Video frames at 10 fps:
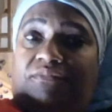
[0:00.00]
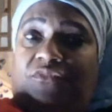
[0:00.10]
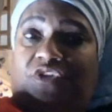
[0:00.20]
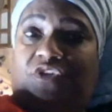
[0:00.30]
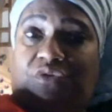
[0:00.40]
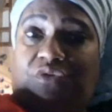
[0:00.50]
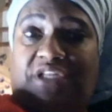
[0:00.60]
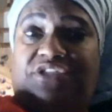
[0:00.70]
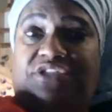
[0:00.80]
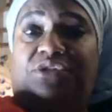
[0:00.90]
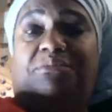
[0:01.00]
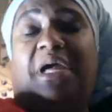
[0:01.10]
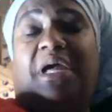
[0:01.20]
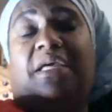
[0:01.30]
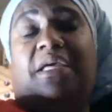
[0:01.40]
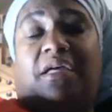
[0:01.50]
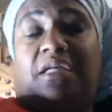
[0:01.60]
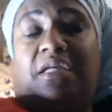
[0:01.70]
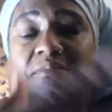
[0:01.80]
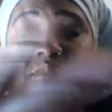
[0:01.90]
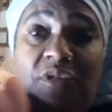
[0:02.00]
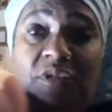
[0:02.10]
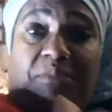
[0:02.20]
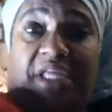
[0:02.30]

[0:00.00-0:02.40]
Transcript: you guys know my